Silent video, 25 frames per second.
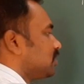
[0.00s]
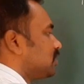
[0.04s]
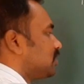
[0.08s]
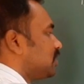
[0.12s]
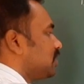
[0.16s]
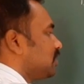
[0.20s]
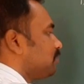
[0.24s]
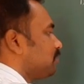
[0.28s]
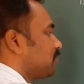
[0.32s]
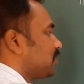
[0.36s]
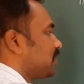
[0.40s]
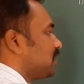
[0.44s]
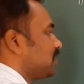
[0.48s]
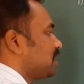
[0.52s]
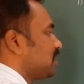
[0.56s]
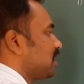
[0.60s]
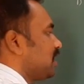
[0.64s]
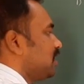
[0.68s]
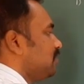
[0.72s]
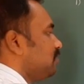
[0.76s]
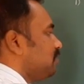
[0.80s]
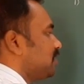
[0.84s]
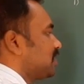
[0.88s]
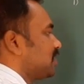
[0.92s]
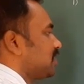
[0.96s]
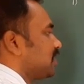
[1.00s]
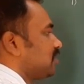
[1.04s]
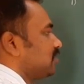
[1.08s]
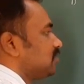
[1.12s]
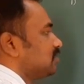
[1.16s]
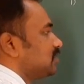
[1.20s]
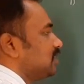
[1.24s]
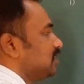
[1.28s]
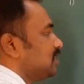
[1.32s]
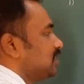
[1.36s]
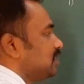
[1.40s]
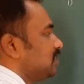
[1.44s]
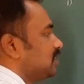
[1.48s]
Different element
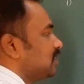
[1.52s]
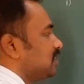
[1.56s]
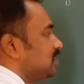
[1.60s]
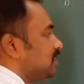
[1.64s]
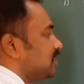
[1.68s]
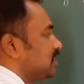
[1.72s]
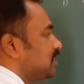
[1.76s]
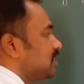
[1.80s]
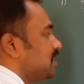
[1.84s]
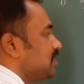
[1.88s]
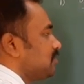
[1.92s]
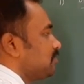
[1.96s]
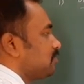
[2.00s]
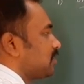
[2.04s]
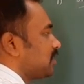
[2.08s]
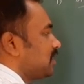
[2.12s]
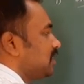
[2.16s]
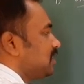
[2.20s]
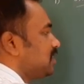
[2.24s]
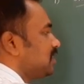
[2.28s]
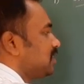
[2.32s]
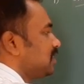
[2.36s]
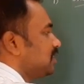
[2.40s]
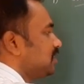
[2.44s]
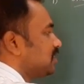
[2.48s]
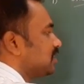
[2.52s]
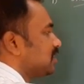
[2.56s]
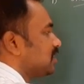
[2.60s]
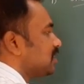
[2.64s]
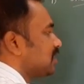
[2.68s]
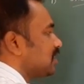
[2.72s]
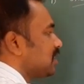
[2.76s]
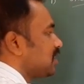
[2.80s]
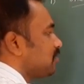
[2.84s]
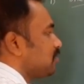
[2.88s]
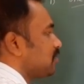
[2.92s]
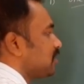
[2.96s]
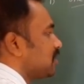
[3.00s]
have the
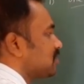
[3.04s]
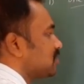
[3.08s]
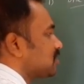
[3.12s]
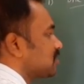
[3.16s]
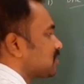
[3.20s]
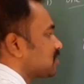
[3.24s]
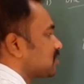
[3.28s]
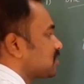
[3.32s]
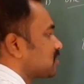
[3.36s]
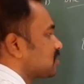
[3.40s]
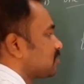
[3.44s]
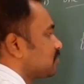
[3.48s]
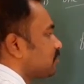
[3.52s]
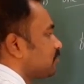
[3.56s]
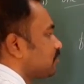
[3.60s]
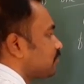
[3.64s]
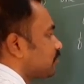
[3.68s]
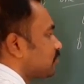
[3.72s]
different images.